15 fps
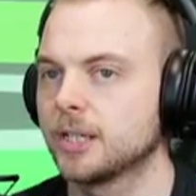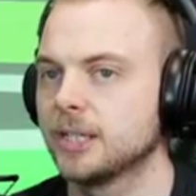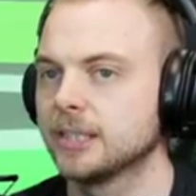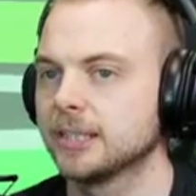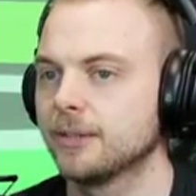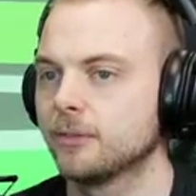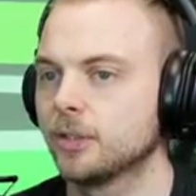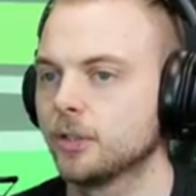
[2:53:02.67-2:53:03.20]
he's
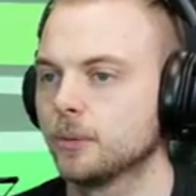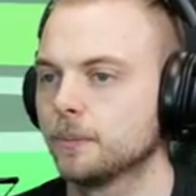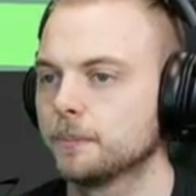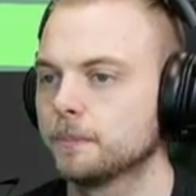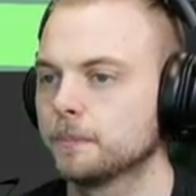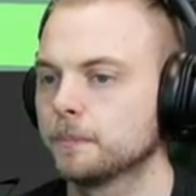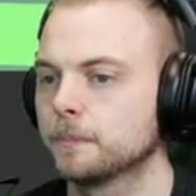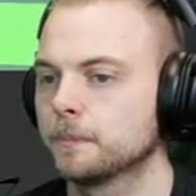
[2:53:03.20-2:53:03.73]
leveling up.
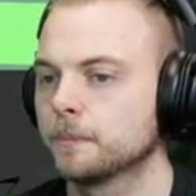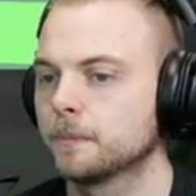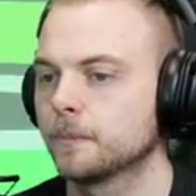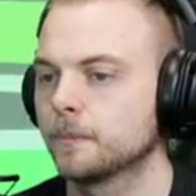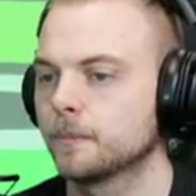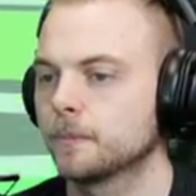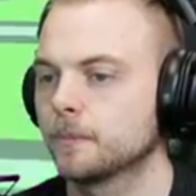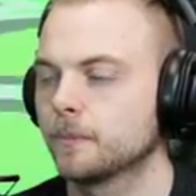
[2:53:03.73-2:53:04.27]

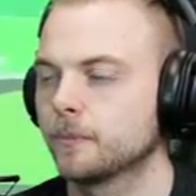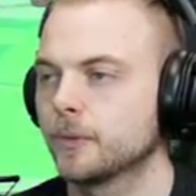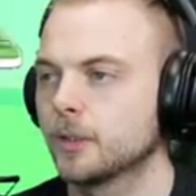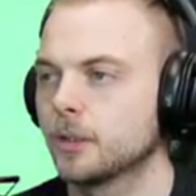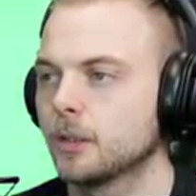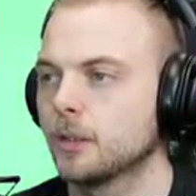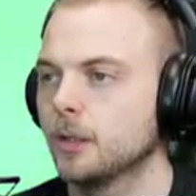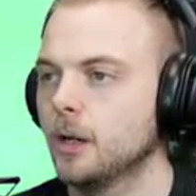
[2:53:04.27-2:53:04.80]

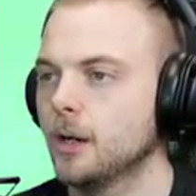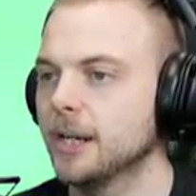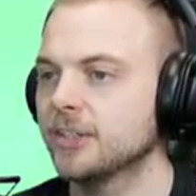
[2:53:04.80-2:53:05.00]
Alright,